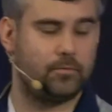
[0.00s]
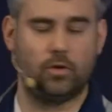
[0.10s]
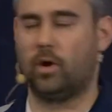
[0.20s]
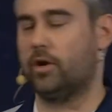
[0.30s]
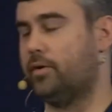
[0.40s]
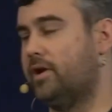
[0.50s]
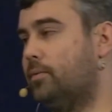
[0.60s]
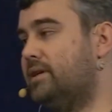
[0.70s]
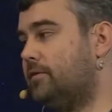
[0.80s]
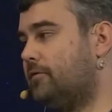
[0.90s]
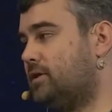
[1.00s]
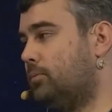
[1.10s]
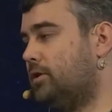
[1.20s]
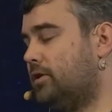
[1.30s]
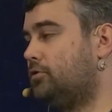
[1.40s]
You want to create a reason for
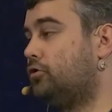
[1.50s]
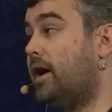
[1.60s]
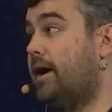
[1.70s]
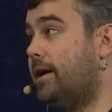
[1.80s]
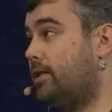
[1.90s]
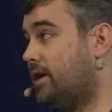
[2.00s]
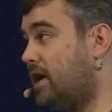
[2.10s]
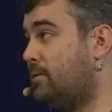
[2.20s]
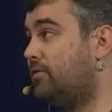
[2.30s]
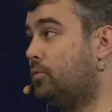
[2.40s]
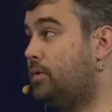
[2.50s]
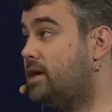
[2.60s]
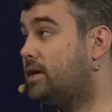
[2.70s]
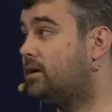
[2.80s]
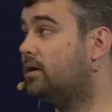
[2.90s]
someone to try the game every
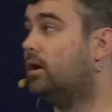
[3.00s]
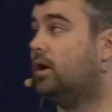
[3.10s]
week,